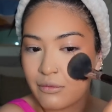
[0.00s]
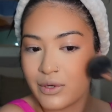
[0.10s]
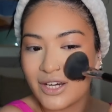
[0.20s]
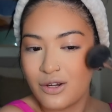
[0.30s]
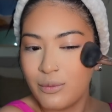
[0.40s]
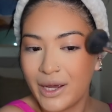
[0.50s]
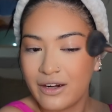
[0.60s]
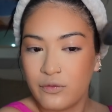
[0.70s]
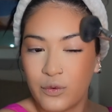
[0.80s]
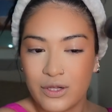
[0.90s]
When you go back
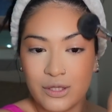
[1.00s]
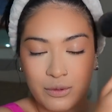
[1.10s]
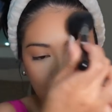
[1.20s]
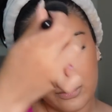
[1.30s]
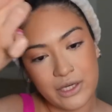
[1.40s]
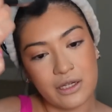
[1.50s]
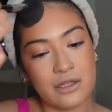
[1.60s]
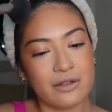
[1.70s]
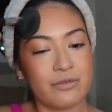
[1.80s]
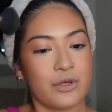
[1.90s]
and forth, you are creating a
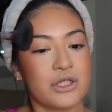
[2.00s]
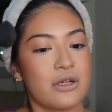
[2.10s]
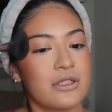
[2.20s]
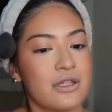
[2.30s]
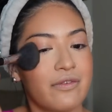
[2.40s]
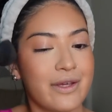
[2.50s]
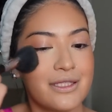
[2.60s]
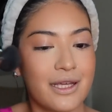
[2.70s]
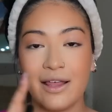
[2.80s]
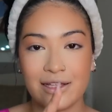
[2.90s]
lot of friction onto the
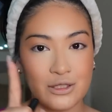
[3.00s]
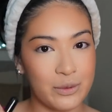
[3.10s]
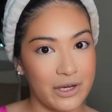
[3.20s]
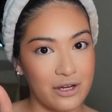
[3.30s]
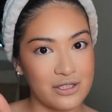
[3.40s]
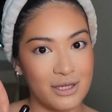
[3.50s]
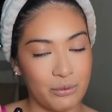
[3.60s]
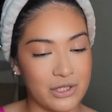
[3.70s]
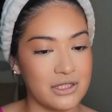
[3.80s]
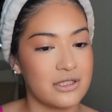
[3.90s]
face, and that's when your
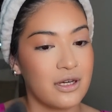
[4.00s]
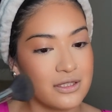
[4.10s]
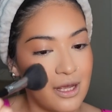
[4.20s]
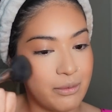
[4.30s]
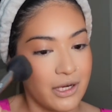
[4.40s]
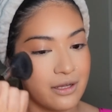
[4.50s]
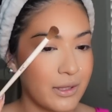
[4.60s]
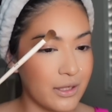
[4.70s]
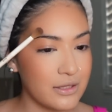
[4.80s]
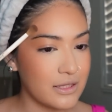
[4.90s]
separation starts happening. I'm
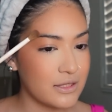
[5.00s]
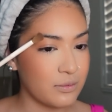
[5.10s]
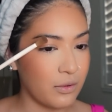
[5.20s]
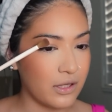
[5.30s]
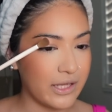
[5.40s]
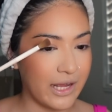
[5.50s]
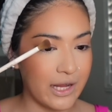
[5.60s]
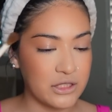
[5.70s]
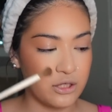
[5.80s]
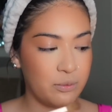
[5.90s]
gonna use this small like
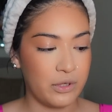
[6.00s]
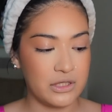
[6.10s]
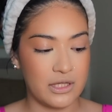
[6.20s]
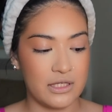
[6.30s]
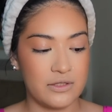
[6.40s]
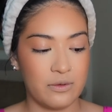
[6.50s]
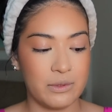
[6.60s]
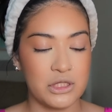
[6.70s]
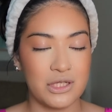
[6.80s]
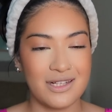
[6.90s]
eyeshadow brush. This is from
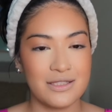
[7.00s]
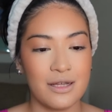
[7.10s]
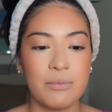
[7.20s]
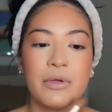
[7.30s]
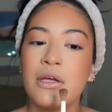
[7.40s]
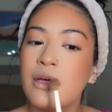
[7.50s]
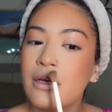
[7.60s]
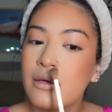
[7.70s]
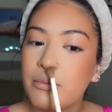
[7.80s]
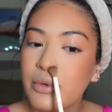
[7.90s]
the Jessup
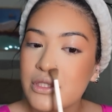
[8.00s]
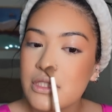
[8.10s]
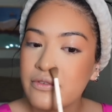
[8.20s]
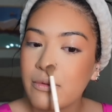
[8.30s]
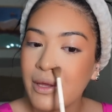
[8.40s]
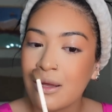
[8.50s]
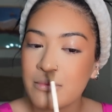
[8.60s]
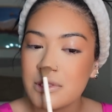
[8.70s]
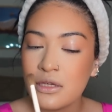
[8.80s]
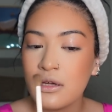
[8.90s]
brushes from
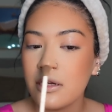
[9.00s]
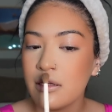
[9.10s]
Amazon,